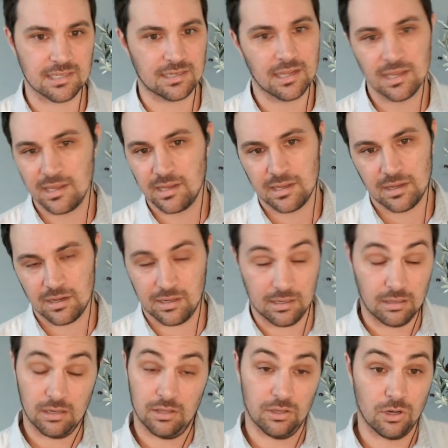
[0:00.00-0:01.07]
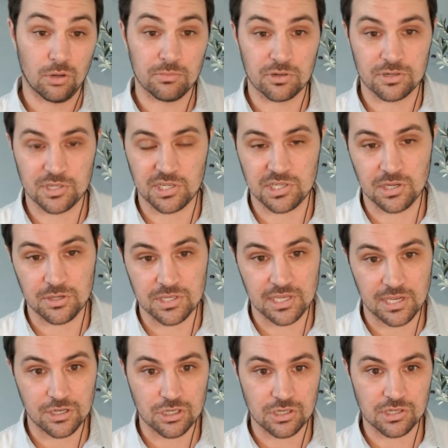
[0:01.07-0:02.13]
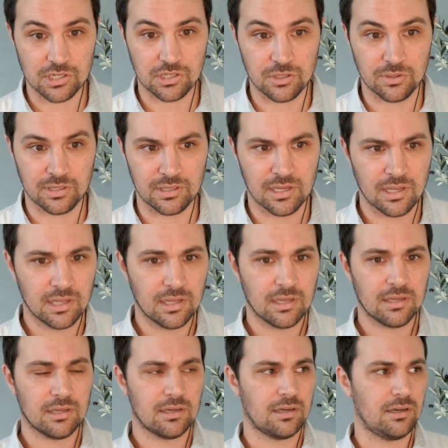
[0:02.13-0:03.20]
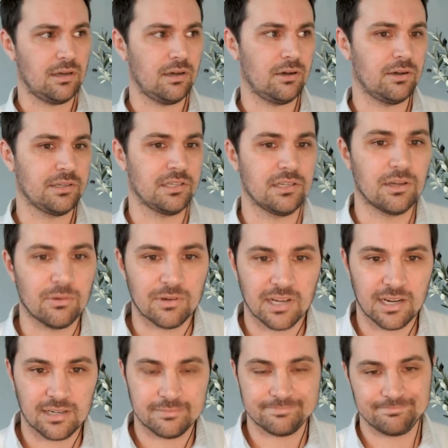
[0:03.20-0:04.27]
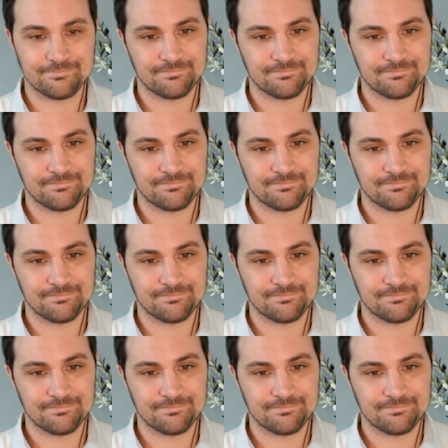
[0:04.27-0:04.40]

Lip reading: and oh, the homeowners association due, and oh, and you know what?